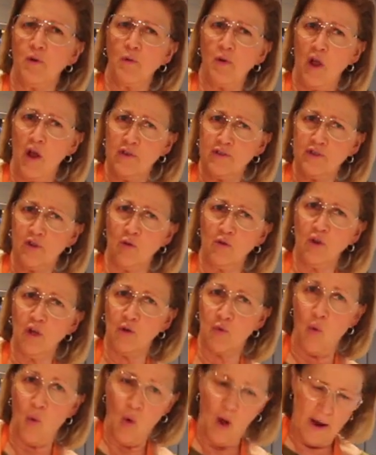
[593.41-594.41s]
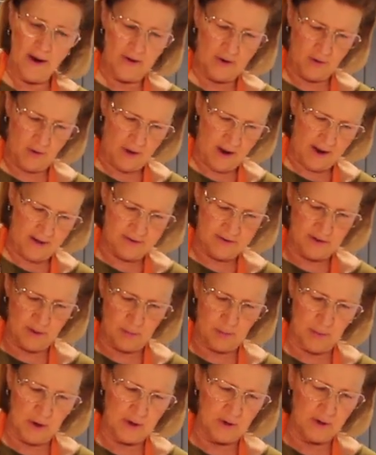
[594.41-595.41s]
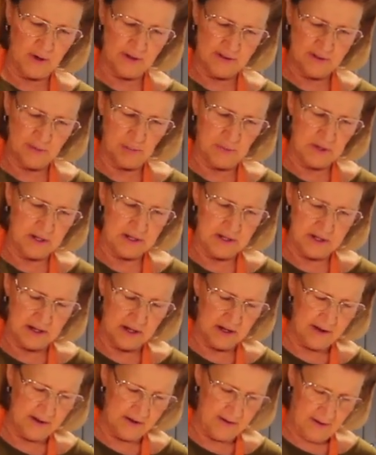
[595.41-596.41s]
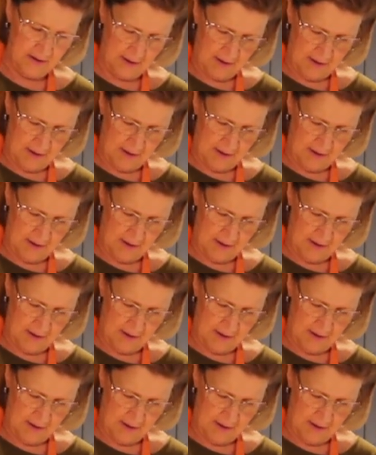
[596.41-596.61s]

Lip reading: it will also look whiter as the butter gets blended in.